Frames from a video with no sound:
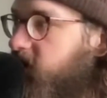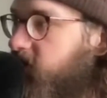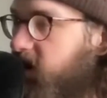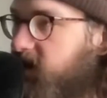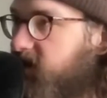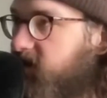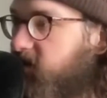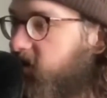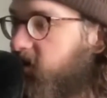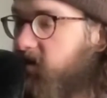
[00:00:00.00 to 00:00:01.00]
writing
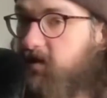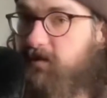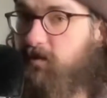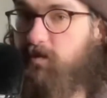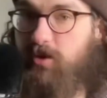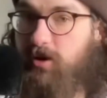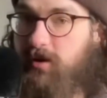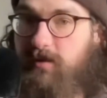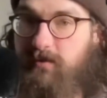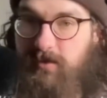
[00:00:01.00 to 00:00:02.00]
documents for
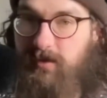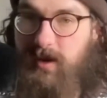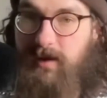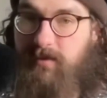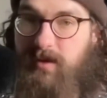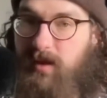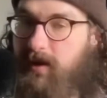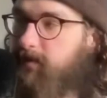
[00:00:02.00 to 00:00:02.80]
work, for everything.